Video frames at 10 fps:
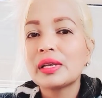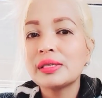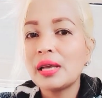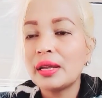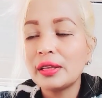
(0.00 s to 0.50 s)

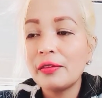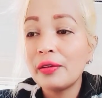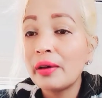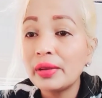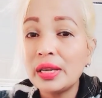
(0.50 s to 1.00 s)
sa ating
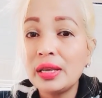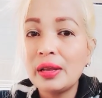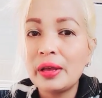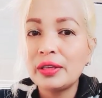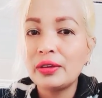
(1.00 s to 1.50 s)

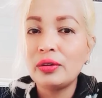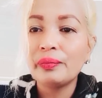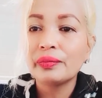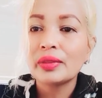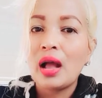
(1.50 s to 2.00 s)
family, you know,
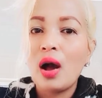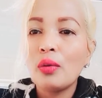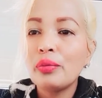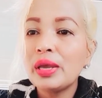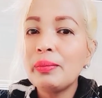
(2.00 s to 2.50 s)

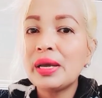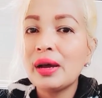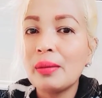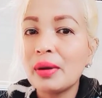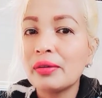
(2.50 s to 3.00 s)
how we
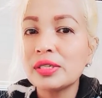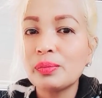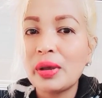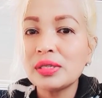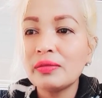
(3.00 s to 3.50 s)
become a
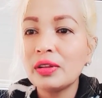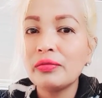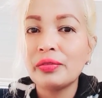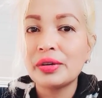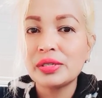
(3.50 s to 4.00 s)
responsible
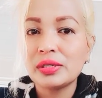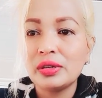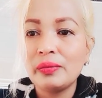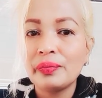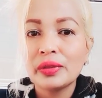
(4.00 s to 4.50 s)

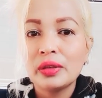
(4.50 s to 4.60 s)
person